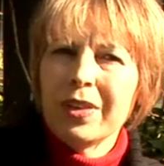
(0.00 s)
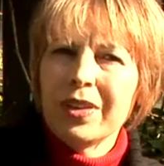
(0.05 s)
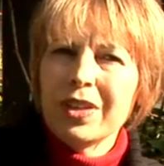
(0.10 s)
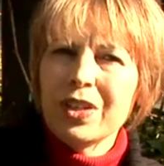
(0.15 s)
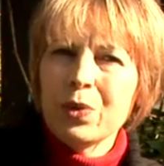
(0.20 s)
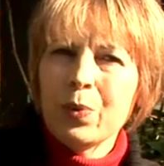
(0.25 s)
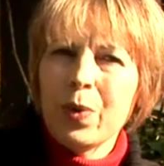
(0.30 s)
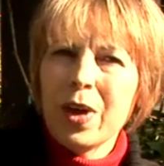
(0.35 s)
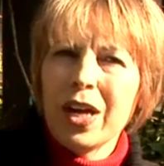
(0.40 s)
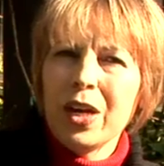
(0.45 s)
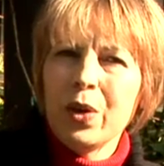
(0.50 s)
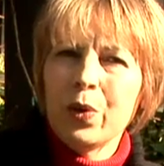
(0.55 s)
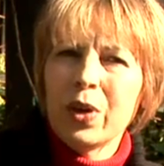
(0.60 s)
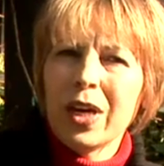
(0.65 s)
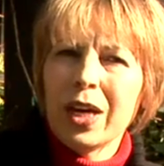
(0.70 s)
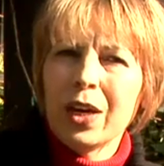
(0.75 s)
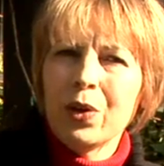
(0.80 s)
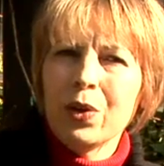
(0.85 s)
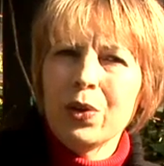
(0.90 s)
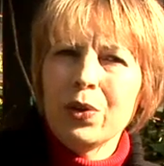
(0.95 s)
This way you'll
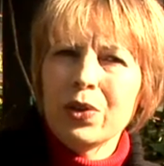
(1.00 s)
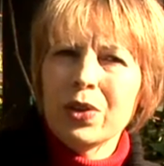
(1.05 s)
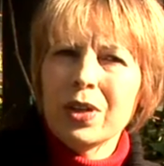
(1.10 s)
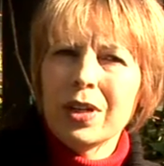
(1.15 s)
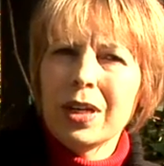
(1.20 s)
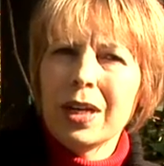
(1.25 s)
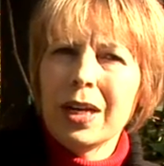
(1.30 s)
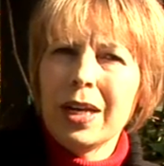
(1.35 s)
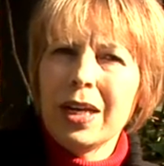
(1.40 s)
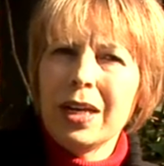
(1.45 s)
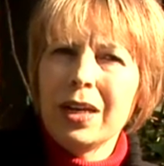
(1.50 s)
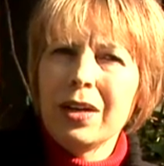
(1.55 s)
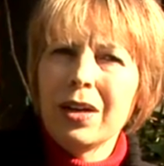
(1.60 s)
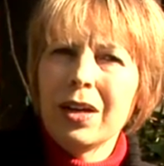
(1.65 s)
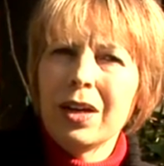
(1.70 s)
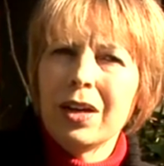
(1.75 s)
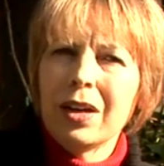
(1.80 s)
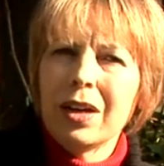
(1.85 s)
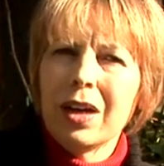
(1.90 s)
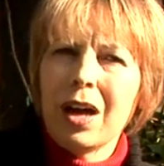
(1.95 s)
get good, clean
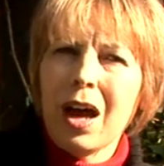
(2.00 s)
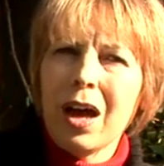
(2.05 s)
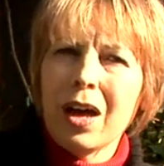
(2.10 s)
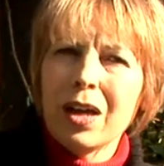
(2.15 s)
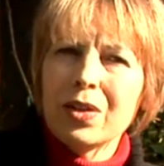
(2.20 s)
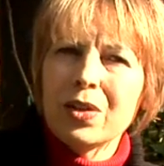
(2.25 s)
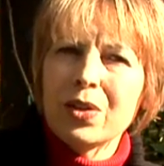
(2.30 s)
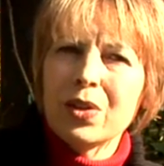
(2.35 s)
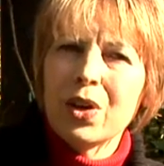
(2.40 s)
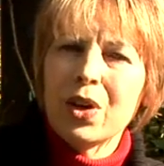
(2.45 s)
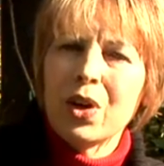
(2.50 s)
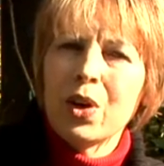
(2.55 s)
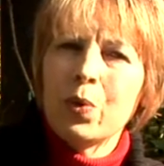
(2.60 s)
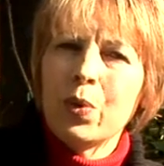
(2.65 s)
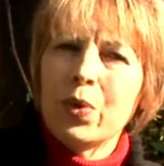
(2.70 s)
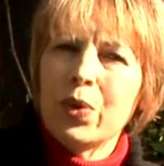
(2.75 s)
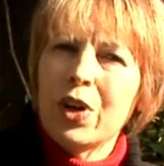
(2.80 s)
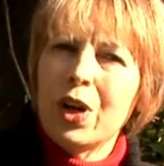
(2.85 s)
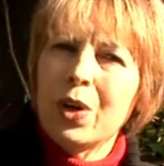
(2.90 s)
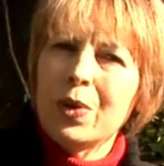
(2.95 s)
cuts
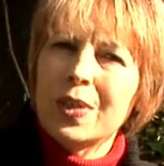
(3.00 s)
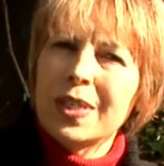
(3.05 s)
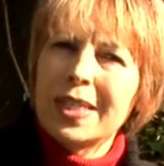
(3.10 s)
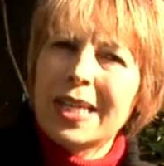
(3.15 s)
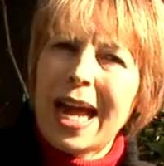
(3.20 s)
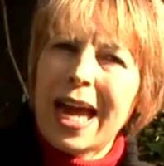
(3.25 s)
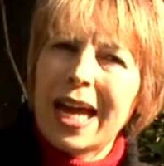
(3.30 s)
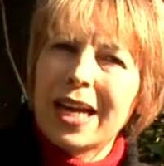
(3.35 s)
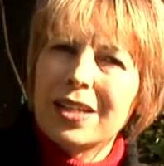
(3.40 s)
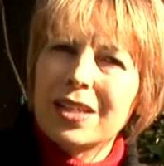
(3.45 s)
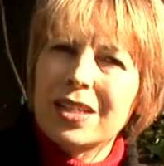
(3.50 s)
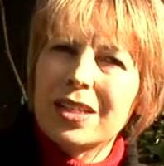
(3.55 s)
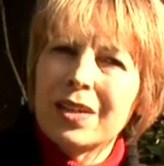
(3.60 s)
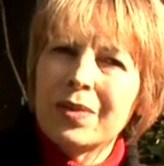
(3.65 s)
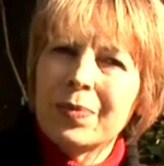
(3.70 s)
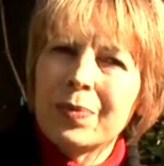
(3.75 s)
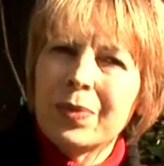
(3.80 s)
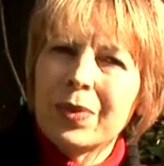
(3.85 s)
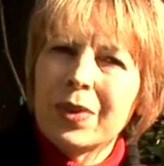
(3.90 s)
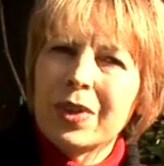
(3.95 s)
with no snags.
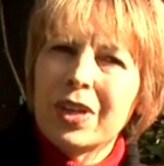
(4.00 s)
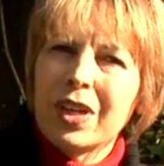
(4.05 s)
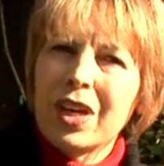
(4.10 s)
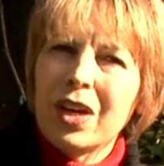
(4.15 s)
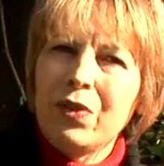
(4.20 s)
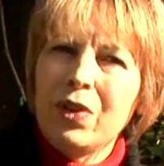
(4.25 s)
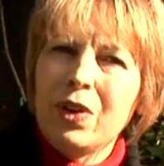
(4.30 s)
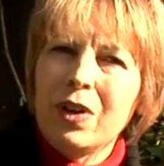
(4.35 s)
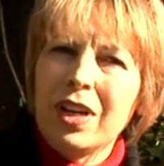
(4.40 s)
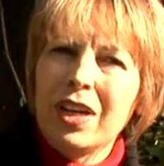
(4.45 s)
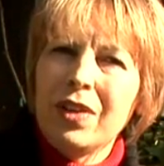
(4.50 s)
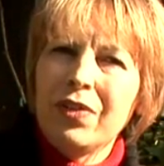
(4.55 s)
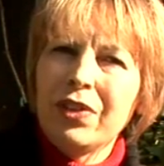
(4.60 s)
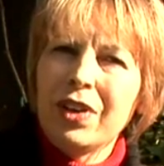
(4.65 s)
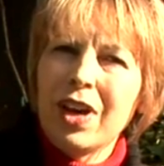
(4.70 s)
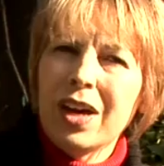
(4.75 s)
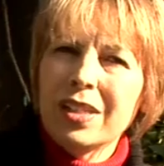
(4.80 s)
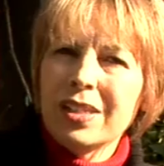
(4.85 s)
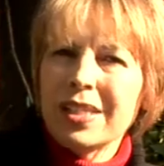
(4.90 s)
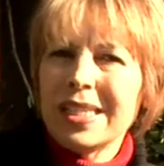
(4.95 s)
If you leave
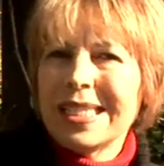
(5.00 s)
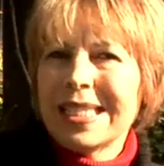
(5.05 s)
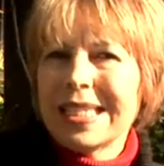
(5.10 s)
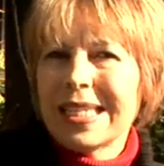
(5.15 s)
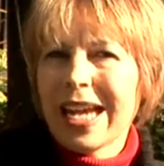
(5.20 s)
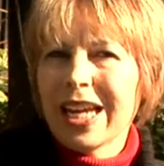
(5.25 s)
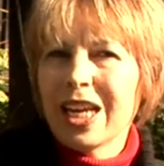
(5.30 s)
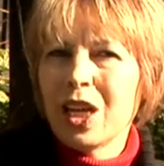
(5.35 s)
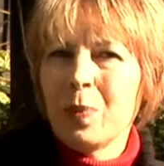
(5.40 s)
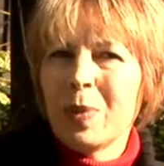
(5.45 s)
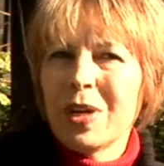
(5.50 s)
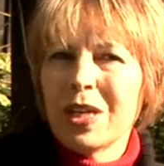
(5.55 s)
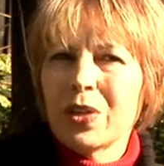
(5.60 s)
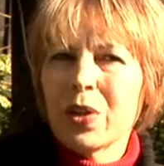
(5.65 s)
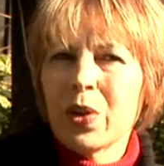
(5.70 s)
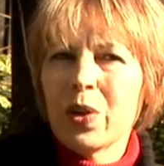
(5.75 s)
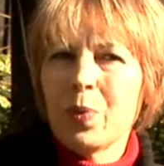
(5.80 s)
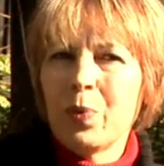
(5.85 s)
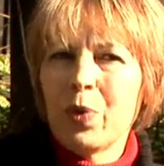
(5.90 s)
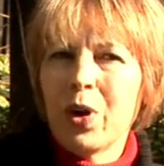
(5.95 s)
nasty snaggy
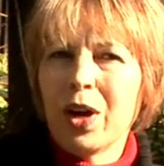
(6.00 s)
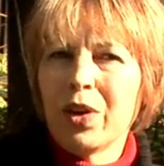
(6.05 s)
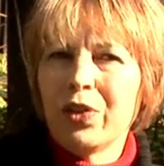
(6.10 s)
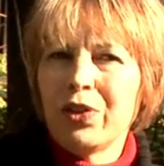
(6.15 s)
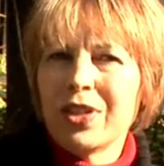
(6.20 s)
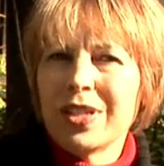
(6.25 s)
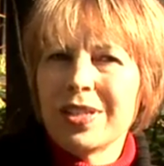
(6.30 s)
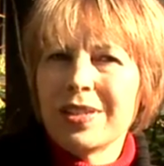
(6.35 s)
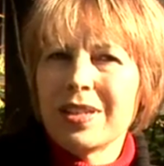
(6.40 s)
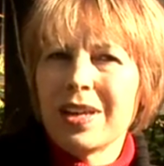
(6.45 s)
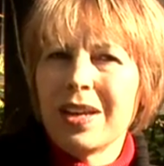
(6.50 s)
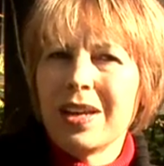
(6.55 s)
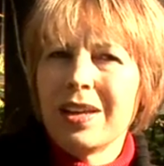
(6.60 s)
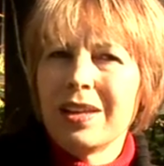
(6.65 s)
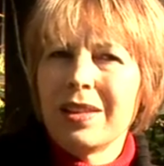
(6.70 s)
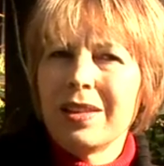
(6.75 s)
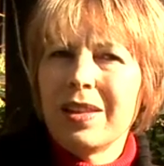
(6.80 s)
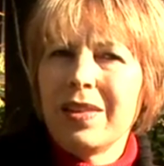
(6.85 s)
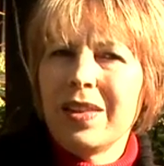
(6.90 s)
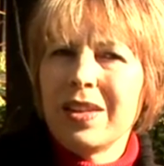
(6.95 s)
bits on the branches,
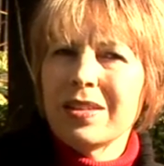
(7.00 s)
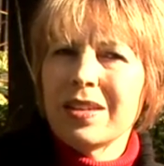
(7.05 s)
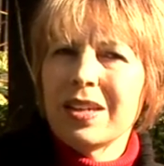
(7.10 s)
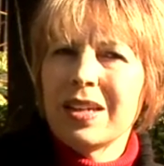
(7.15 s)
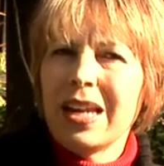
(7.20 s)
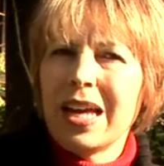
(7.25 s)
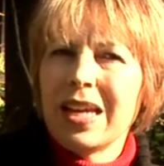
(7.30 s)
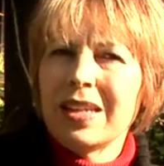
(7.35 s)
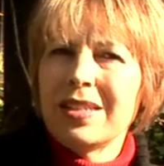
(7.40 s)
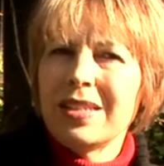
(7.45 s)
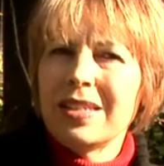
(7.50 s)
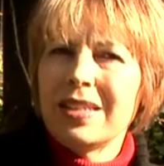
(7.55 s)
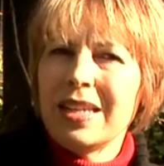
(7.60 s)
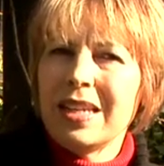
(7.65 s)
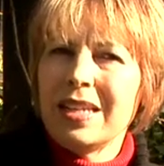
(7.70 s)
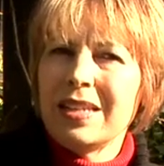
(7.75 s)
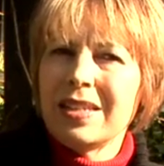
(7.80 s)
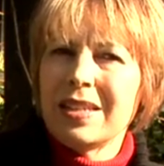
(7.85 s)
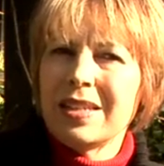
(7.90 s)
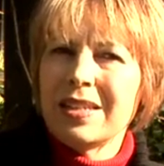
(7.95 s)
then this can let
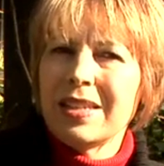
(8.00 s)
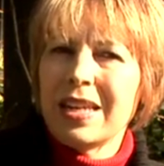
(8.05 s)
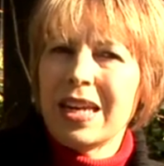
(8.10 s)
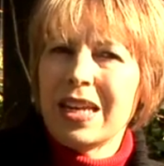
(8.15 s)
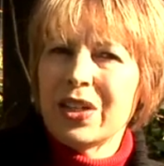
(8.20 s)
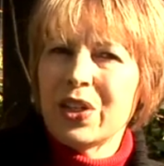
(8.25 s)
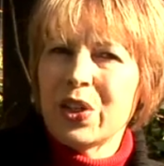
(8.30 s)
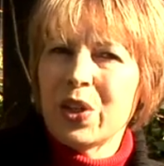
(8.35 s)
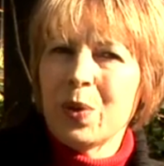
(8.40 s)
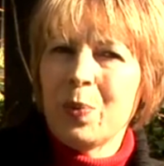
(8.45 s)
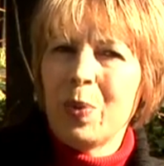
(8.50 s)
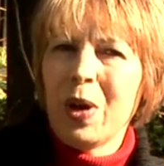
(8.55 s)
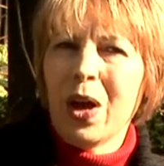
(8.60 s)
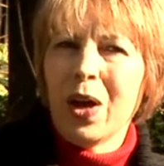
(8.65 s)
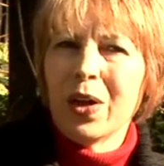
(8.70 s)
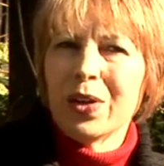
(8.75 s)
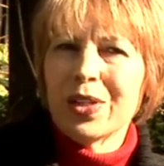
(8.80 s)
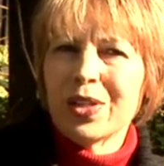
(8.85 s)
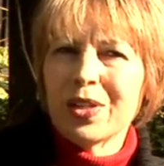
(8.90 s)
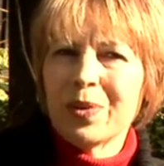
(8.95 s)
diseases into the
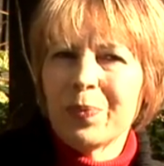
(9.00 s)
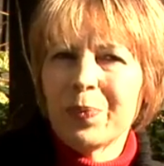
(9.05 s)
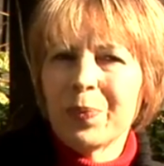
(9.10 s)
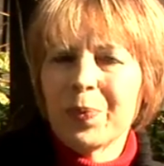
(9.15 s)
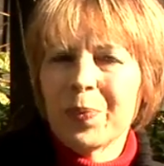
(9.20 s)
plant.